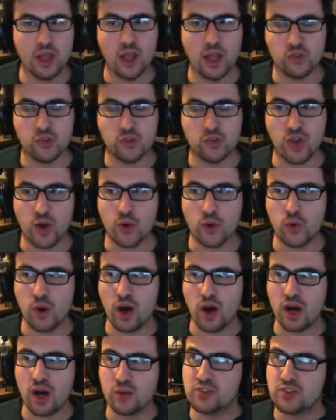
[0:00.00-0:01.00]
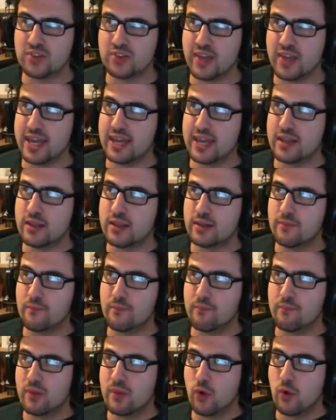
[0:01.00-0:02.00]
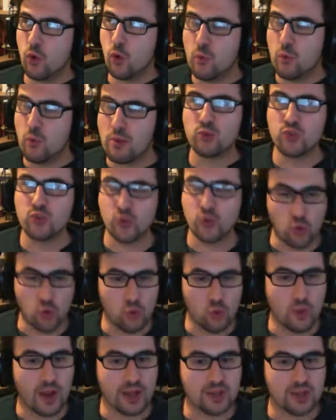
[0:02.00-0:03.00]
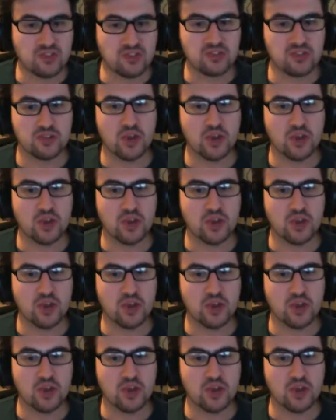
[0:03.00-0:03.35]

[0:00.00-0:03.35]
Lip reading: So I would say almost always